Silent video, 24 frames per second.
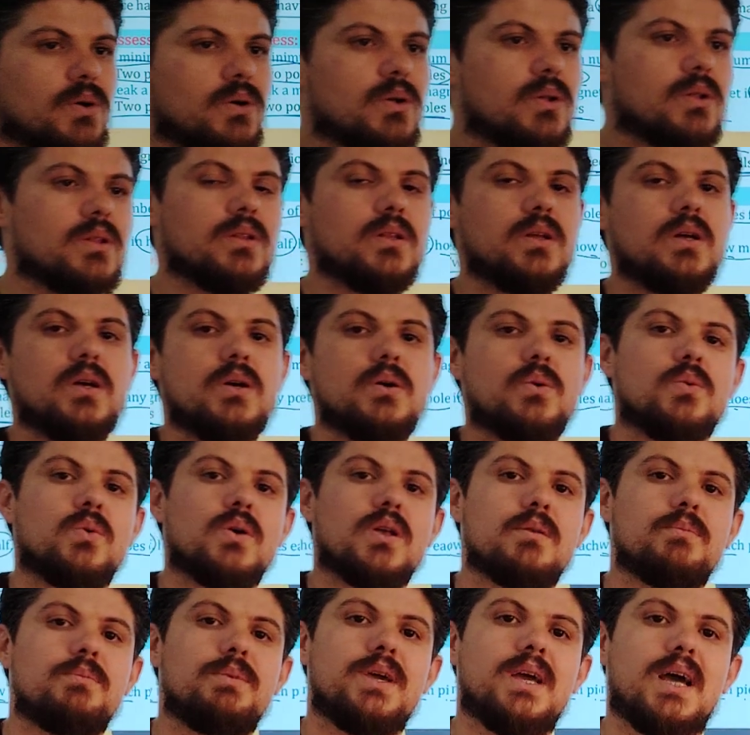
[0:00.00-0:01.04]
pole
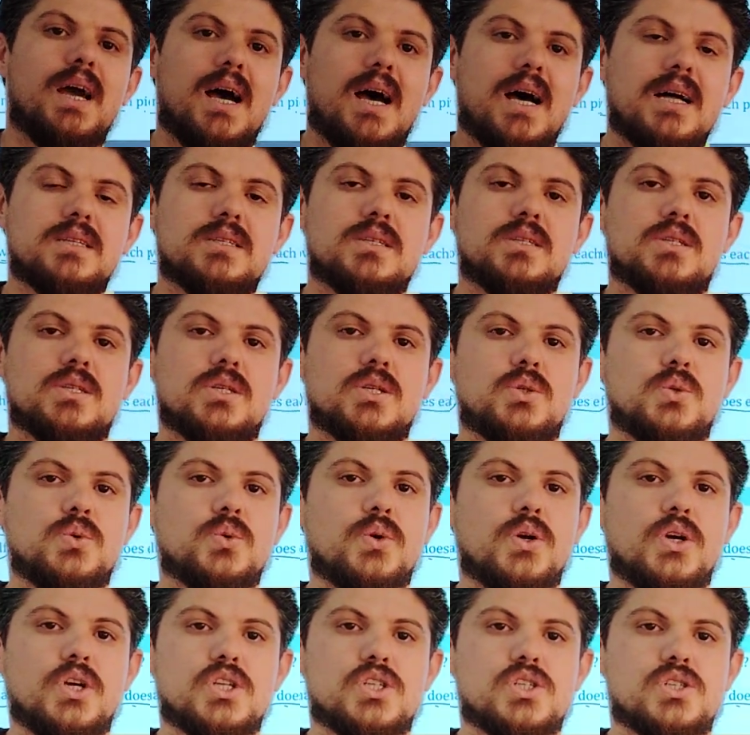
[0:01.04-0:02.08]
will be added
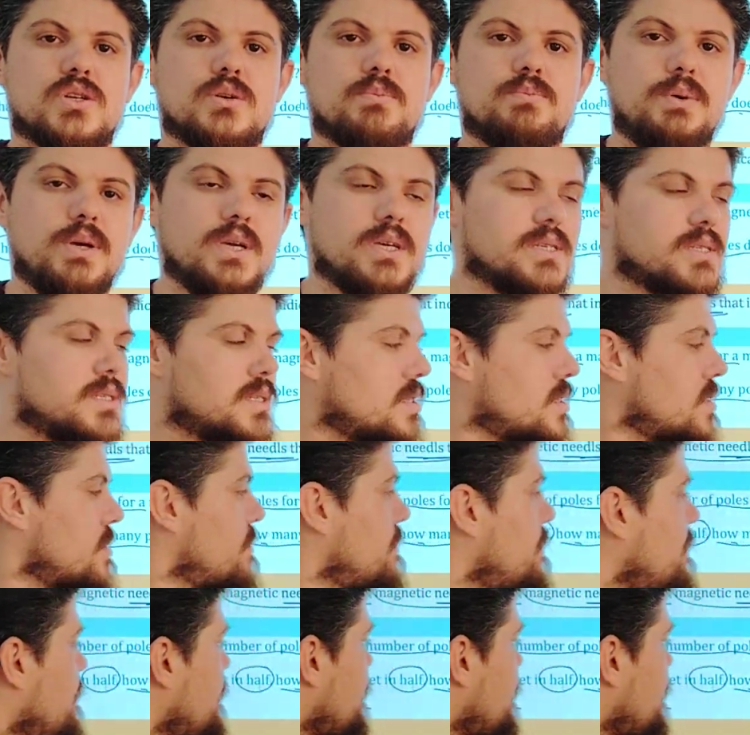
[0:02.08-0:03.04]
to each piece.